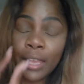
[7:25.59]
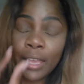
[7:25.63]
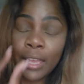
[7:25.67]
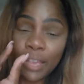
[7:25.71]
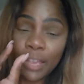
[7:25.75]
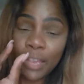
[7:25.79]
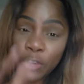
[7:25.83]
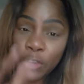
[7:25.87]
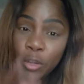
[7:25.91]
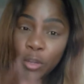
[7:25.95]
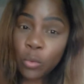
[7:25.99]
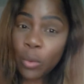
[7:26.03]

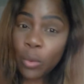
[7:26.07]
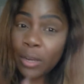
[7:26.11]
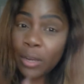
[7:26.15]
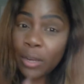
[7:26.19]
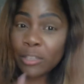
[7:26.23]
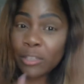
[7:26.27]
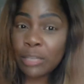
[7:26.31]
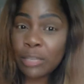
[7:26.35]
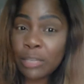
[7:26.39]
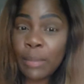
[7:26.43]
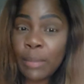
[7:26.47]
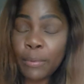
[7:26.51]
If you're one of
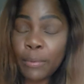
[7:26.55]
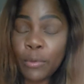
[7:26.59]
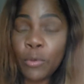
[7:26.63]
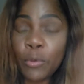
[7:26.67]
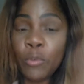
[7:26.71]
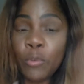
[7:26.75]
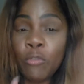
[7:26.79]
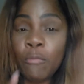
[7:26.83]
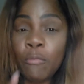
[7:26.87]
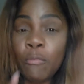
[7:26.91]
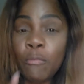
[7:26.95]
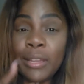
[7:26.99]
those people
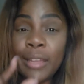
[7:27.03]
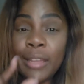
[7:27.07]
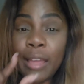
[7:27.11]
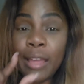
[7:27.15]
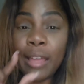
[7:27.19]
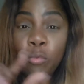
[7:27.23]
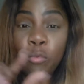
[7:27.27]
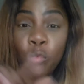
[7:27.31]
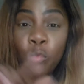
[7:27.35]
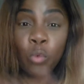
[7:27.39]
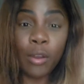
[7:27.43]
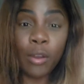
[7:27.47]
who've been
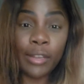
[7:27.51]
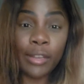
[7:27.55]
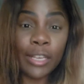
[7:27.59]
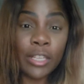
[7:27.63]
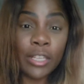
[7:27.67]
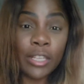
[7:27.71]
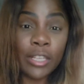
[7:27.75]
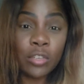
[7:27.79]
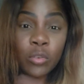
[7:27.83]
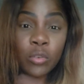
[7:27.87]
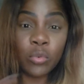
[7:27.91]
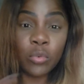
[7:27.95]
like
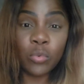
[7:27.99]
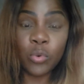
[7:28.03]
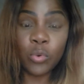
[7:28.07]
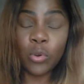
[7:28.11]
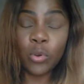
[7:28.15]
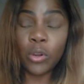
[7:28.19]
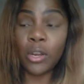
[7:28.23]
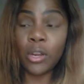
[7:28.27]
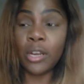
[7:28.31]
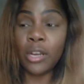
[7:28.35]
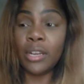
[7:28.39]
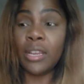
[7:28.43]
working
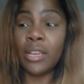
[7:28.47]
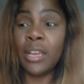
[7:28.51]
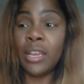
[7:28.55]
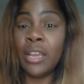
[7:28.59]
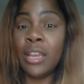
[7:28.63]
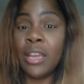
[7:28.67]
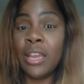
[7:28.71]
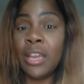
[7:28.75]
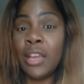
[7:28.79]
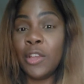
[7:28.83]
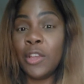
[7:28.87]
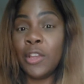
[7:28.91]
toward
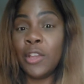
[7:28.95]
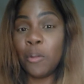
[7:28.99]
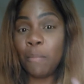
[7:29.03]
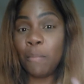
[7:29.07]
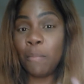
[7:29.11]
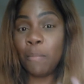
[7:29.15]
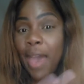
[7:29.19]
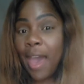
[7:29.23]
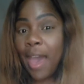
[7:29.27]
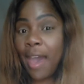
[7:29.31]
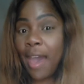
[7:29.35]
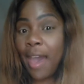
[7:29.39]

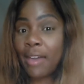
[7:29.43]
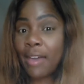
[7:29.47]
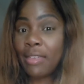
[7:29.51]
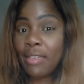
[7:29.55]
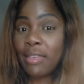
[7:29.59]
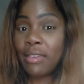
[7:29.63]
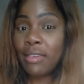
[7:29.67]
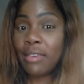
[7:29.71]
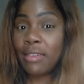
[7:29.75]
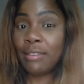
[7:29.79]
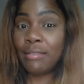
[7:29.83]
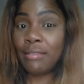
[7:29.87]
your
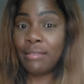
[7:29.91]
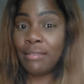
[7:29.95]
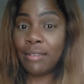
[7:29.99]
path